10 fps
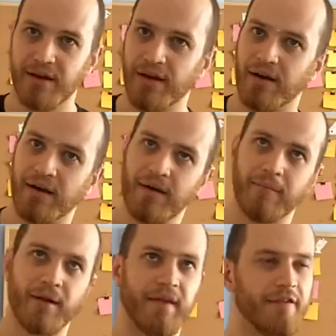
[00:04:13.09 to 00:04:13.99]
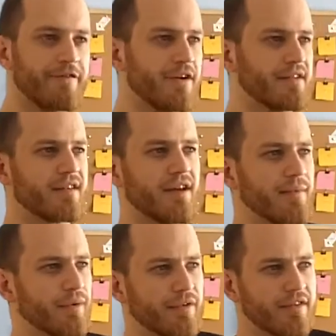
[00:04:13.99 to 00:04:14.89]
Um, and the first
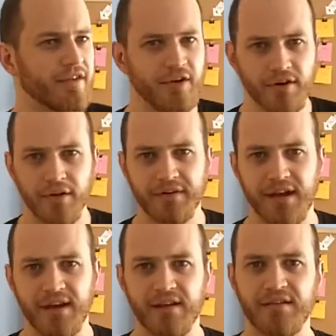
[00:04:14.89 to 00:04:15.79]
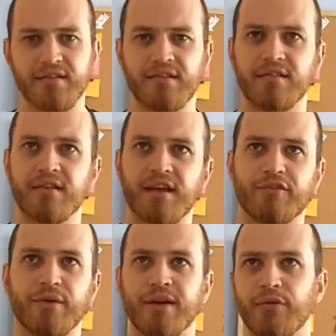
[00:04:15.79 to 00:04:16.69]
time it was the good old days.
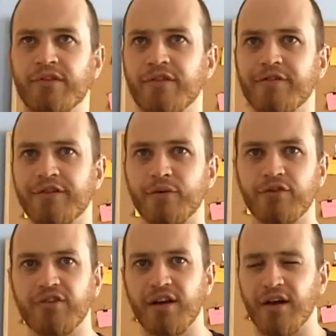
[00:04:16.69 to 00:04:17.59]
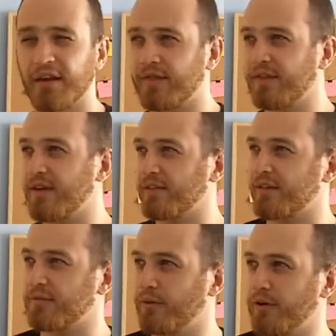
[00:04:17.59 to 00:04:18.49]
Last week it was the future, and I think
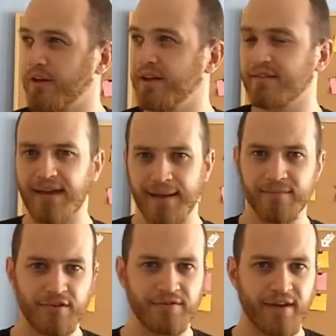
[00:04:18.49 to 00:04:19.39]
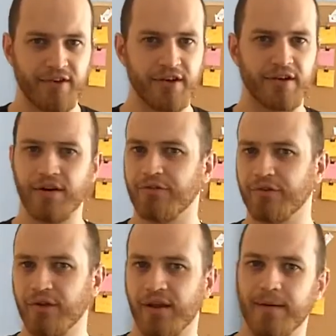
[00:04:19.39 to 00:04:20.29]
this one is games you've never heard of
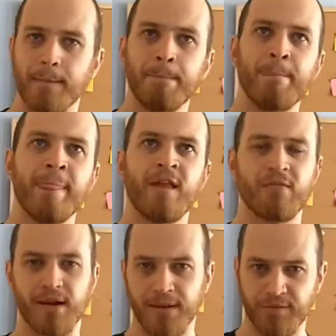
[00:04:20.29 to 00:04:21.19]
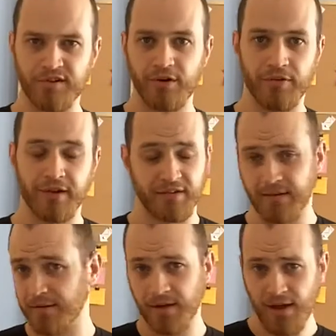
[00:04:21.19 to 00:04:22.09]
or like really obscure
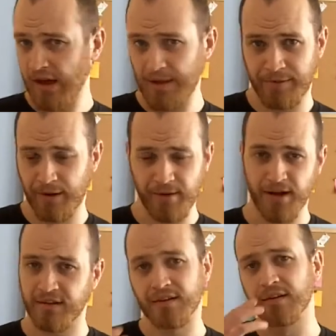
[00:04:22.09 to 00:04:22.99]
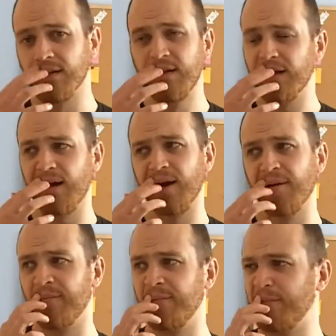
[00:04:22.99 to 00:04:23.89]
things. And I mean, I put up my article,
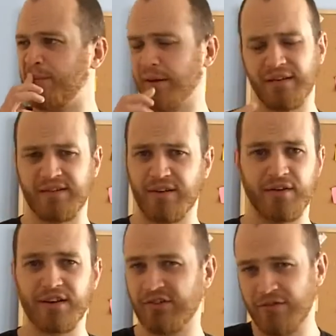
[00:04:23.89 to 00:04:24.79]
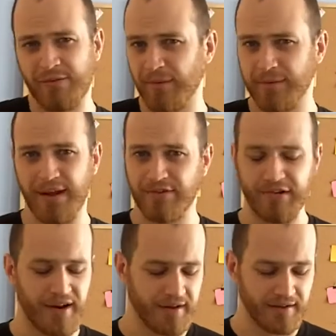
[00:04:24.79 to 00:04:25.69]
um, but it's so niche you've probably
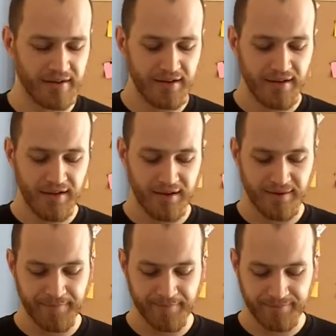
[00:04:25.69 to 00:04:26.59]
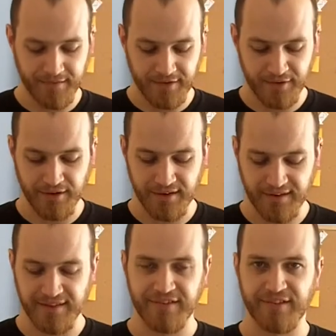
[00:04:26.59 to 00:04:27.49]
never read it. Um, so I
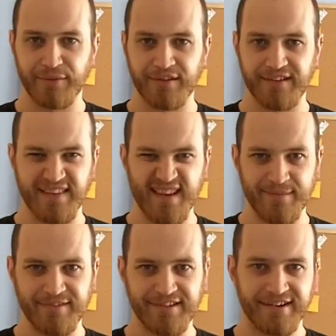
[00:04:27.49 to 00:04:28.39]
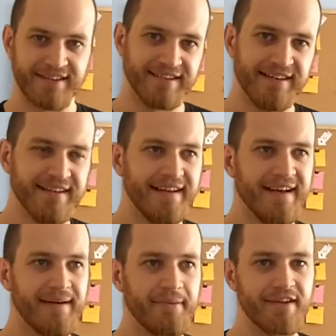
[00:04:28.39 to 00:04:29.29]
like to think of this one as like the hipster edition.
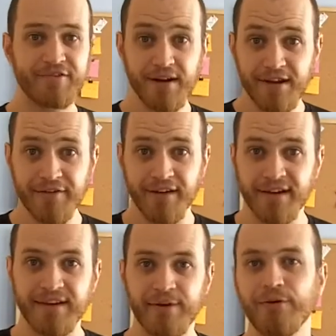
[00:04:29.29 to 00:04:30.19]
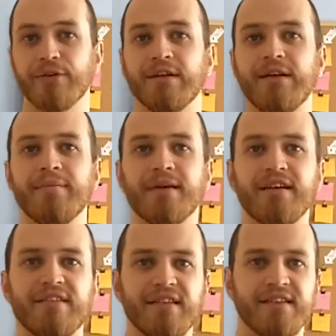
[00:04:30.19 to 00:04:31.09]
Uh, but it's really fucking cool
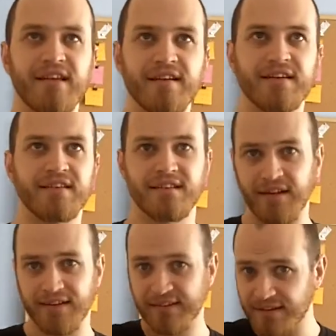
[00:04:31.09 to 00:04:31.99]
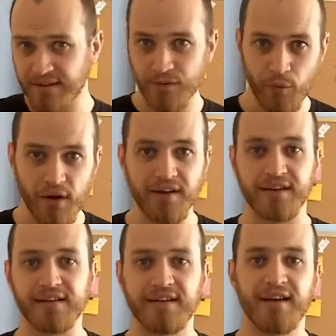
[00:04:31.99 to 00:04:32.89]
because the site, like site
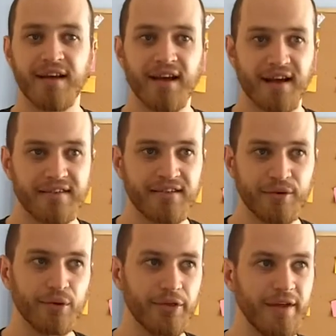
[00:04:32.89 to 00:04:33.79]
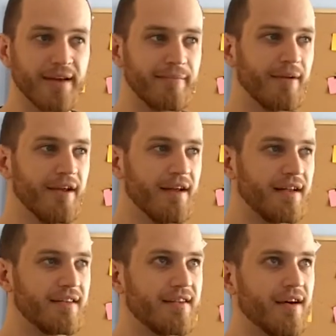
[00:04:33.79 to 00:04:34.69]
wide, has this cool theme.
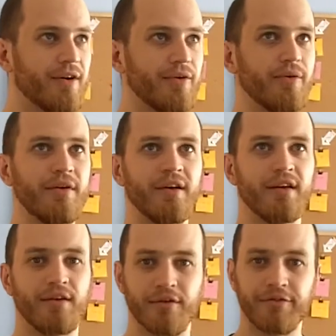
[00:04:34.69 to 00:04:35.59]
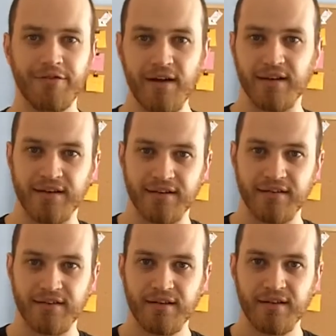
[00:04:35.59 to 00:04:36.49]
And so you'll
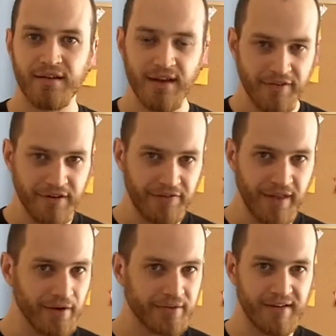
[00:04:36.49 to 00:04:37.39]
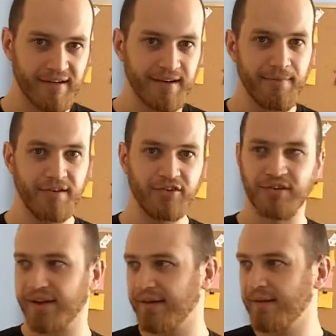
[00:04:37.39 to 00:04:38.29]
find, even if they don't directly
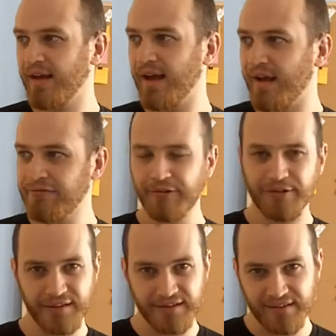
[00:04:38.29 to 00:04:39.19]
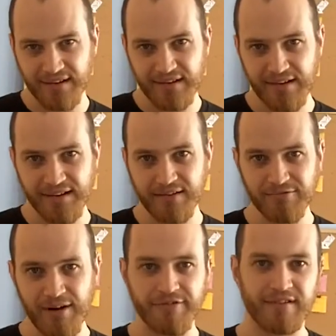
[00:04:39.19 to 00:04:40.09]
mention it, everything subtly
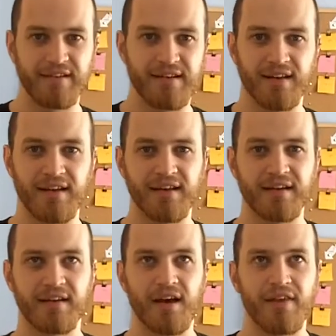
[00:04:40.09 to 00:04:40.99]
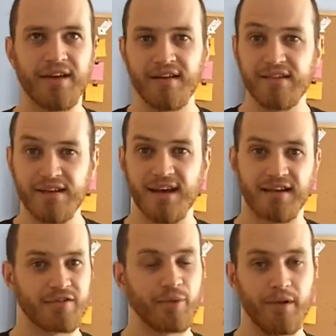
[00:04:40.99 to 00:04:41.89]
references it. Like uh, the NZ
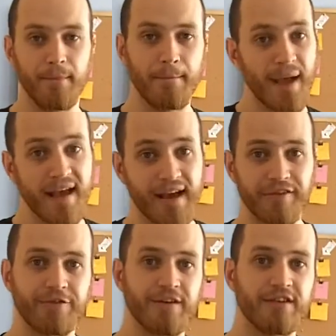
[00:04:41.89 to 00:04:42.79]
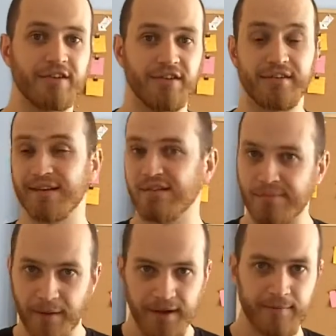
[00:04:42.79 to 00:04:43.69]
cast will may have features
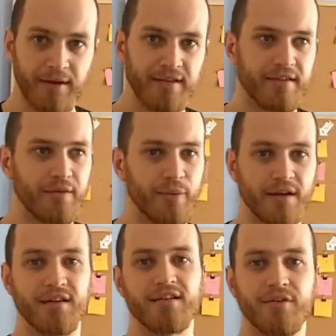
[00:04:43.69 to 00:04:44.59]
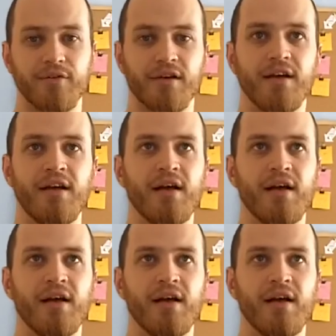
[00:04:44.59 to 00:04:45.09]
inspired by the Weekly Nuke.